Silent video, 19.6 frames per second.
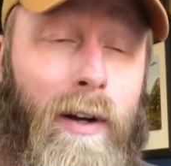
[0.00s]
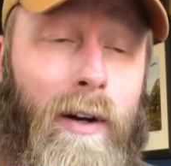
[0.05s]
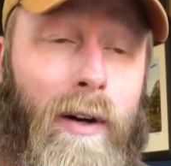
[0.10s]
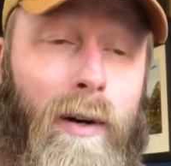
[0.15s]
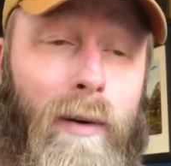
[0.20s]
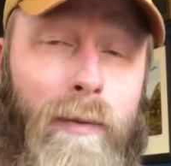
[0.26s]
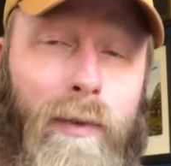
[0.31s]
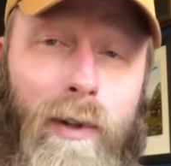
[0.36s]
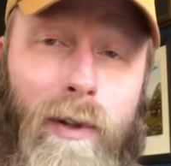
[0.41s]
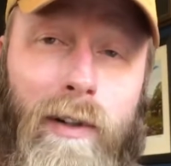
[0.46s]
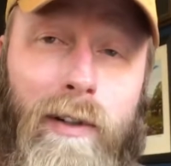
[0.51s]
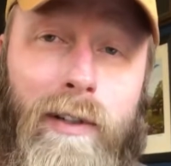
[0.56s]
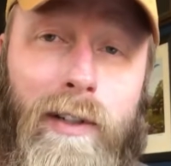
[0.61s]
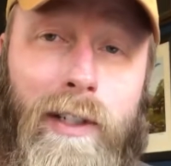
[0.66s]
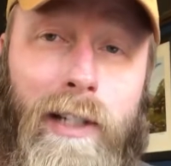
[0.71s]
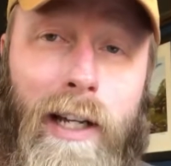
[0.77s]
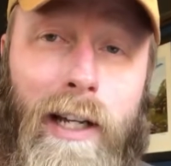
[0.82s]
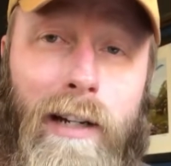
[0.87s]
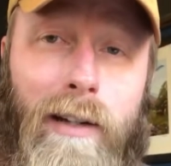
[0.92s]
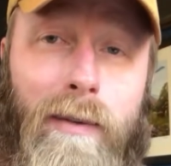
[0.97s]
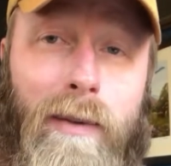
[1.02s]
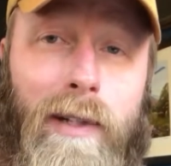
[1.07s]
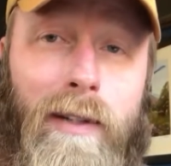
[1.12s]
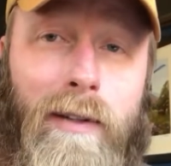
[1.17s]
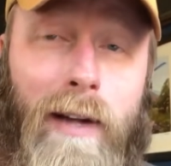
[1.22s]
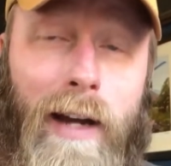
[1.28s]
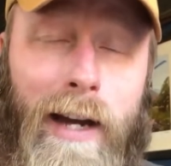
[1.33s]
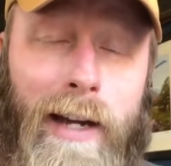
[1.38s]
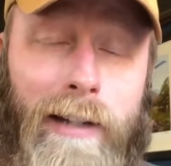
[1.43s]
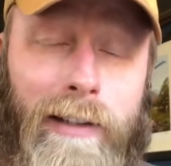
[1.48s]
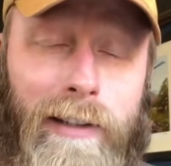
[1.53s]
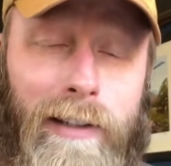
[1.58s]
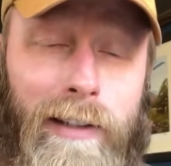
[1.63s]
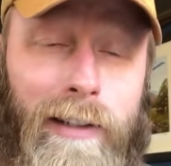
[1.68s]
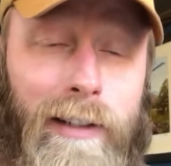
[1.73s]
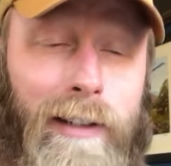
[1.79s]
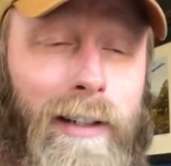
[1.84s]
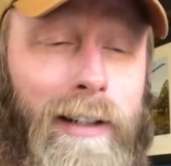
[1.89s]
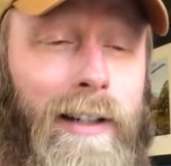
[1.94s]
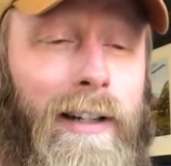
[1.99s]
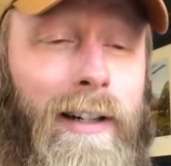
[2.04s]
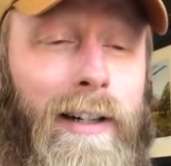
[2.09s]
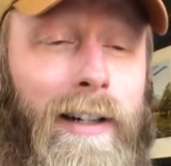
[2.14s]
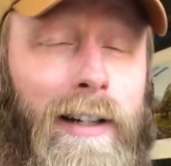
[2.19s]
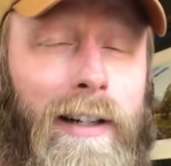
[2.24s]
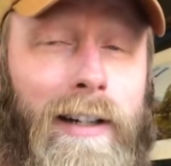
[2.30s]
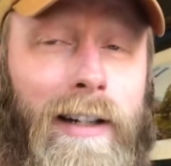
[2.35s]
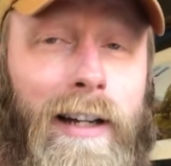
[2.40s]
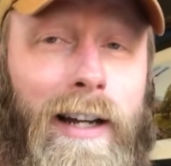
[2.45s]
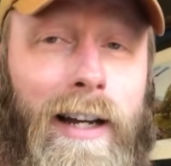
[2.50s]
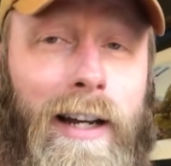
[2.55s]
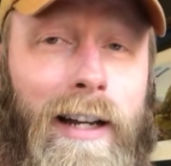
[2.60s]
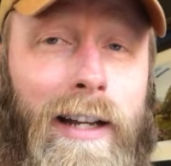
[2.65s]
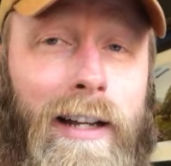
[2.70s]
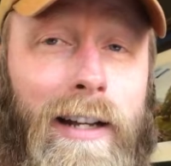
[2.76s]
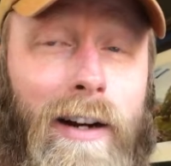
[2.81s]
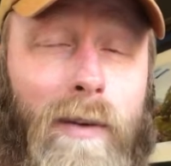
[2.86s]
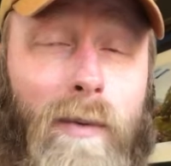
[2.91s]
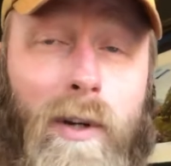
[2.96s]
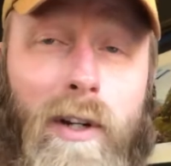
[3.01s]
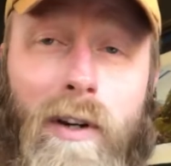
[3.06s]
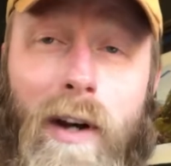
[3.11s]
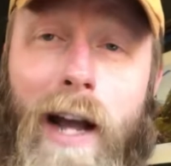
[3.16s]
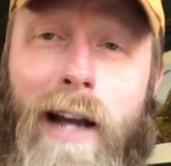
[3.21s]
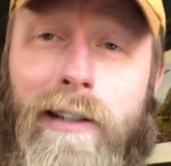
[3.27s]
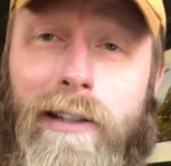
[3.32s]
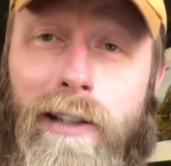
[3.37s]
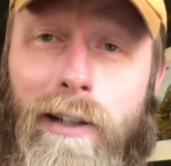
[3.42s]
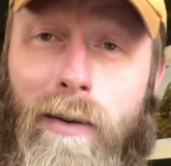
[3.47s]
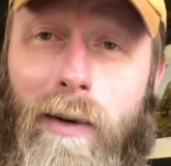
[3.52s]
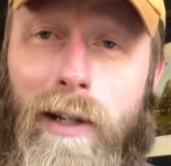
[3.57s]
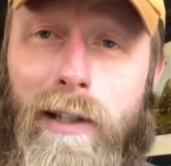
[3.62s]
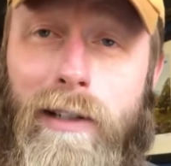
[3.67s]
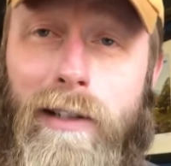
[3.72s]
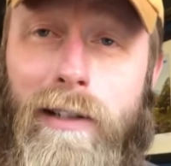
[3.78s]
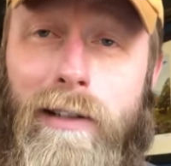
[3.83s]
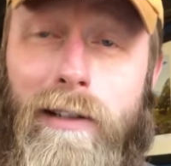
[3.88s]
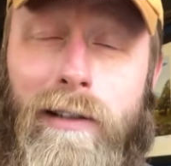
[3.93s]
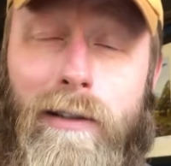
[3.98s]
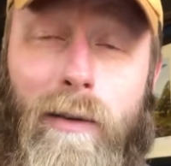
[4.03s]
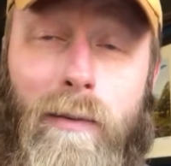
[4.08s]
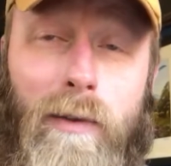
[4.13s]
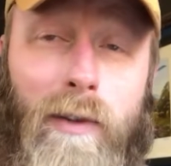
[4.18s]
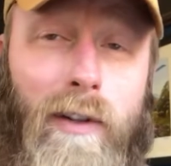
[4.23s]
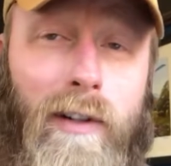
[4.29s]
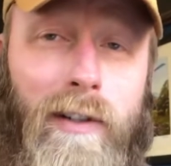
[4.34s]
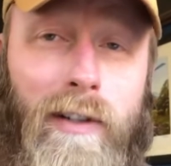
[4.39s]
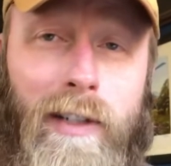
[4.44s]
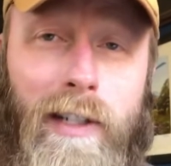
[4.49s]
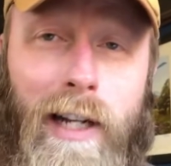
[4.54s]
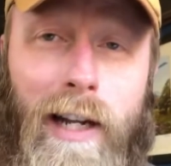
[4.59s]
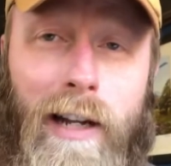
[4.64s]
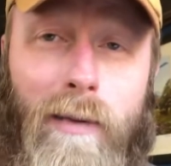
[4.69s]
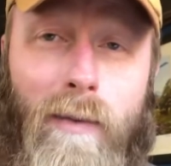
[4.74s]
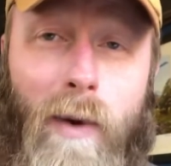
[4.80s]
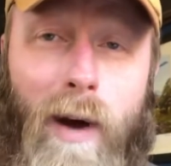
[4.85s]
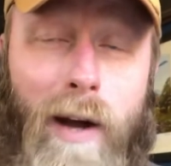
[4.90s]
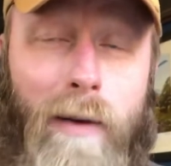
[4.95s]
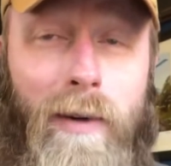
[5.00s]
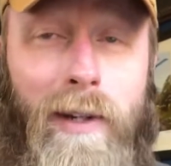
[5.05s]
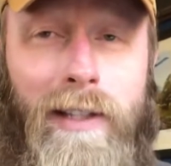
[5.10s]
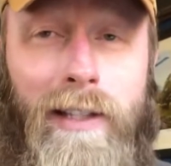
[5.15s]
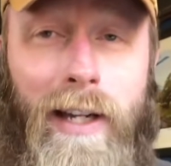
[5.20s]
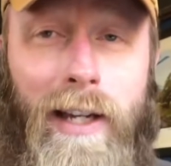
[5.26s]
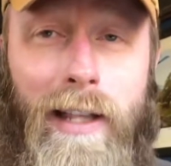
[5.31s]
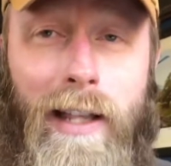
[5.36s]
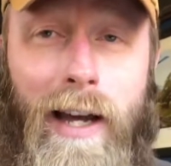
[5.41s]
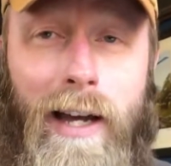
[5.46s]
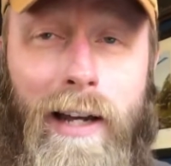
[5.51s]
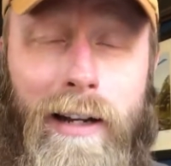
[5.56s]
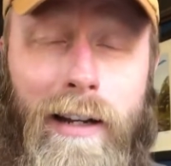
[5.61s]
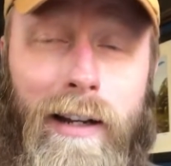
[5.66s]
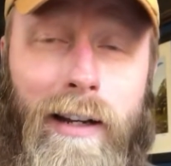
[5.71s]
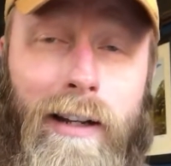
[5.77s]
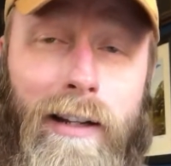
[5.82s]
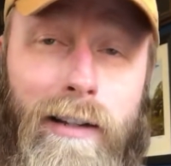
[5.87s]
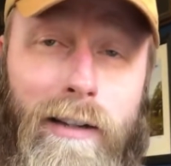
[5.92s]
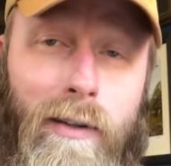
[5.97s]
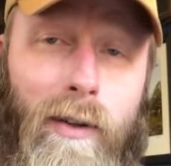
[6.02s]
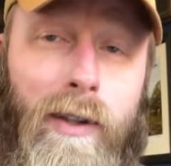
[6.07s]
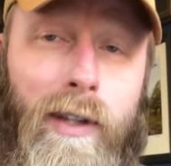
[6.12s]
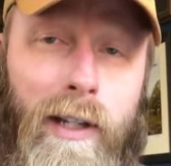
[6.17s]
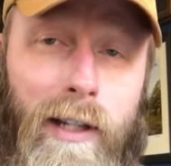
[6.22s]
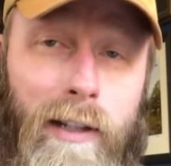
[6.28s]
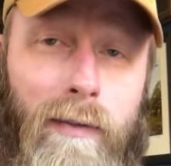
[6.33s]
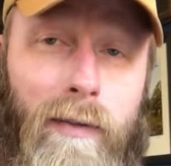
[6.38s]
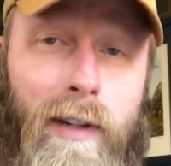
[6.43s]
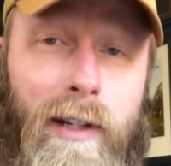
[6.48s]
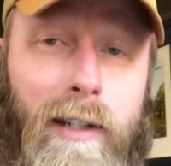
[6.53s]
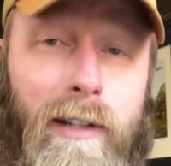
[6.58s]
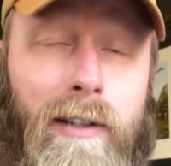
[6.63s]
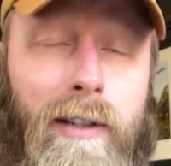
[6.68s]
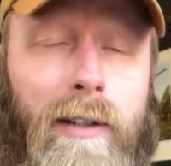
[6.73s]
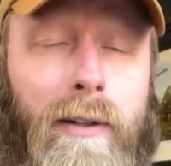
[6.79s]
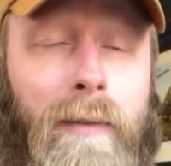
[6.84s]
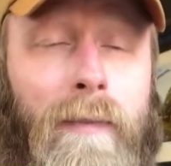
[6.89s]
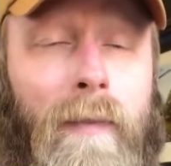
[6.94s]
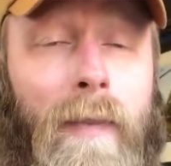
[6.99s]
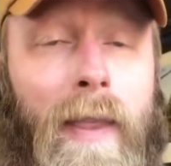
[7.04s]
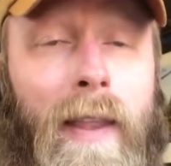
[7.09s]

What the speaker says: Hopefully you'll understand it when you ask, or when you ask the questions. Hopefully you'll understand why we say that, and you'll think it's funny too.